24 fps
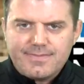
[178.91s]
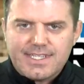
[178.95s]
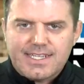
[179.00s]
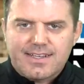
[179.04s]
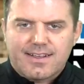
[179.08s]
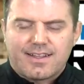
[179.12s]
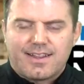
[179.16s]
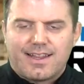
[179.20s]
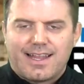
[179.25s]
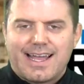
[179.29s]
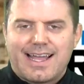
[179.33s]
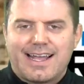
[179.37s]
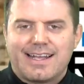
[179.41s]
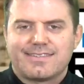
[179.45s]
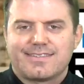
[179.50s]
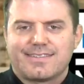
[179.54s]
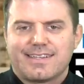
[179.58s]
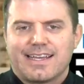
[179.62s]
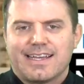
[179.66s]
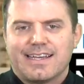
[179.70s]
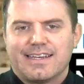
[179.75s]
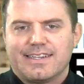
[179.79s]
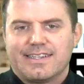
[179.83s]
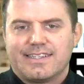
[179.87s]
class
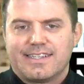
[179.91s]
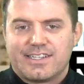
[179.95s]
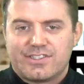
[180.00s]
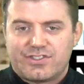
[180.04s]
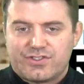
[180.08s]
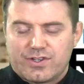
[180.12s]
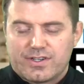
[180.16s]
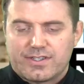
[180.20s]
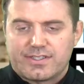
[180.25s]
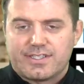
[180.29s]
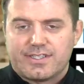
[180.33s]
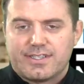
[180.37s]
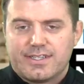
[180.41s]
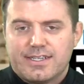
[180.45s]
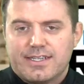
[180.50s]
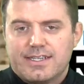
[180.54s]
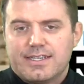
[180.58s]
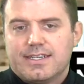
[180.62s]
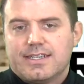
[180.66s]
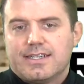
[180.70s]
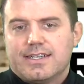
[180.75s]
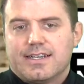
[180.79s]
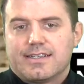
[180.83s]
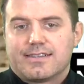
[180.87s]
and district
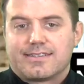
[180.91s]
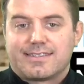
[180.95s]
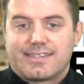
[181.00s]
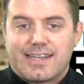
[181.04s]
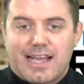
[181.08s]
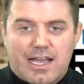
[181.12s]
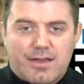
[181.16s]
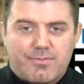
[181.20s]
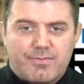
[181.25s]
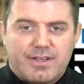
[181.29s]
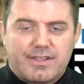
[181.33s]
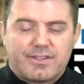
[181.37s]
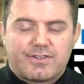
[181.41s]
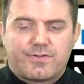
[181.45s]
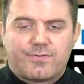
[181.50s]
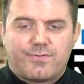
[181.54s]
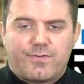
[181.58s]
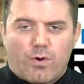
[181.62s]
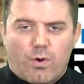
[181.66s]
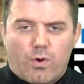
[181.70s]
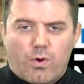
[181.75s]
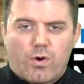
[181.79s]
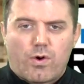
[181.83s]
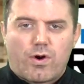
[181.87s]
assignments
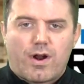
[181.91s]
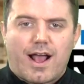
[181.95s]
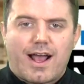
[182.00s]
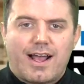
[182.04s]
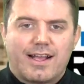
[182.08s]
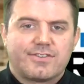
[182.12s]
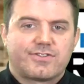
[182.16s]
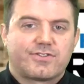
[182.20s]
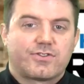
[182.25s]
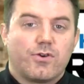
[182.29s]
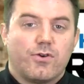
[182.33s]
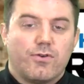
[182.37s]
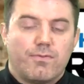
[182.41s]
for high school